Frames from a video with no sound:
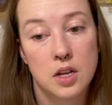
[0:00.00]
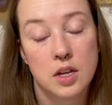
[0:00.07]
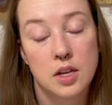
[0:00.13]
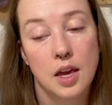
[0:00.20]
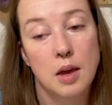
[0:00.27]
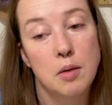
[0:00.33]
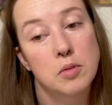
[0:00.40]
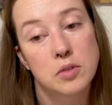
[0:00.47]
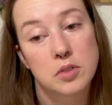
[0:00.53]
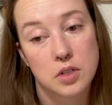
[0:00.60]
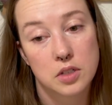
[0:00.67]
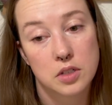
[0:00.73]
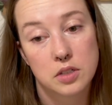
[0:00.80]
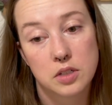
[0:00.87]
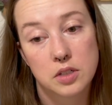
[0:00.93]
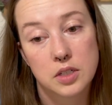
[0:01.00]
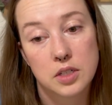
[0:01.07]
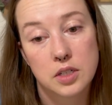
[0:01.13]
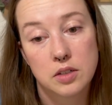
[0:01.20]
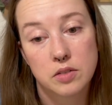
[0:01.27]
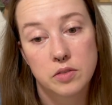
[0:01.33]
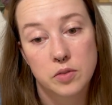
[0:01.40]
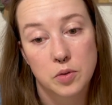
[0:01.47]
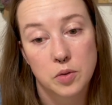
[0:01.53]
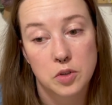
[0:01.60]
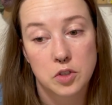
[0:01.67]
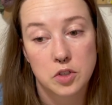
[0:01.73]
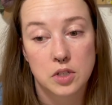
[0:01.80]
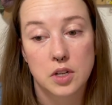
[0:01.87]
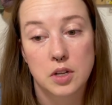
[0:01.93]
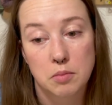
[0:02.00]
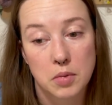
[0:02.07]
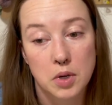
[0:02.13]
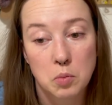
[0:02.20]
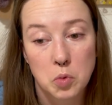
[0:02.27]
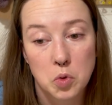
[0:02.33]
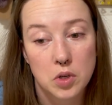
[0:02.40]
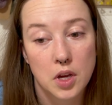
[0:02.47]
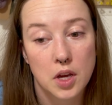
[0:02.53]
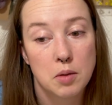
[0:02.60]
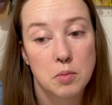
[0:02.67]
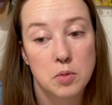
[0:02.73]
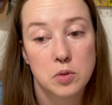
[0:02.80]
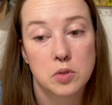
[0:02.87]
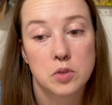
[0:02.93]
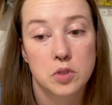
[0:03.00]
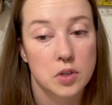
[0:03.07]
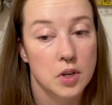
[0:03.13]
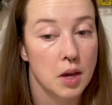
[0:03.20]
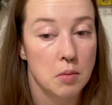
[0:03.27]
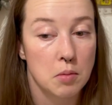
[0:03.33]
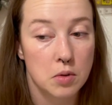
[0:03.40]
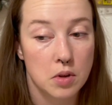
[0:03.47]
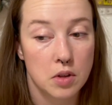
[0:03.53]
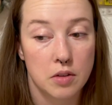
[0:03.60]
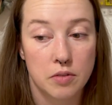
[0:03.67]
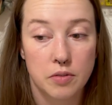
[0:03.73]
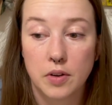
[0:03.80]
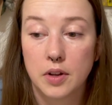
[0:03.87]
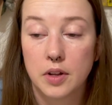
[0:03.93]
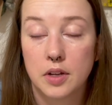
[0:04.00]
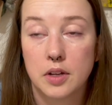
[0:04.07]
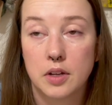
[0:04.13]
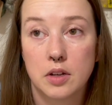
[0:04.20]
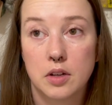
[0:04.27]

cables on a sleeve or just like minimal cables or cable on the front,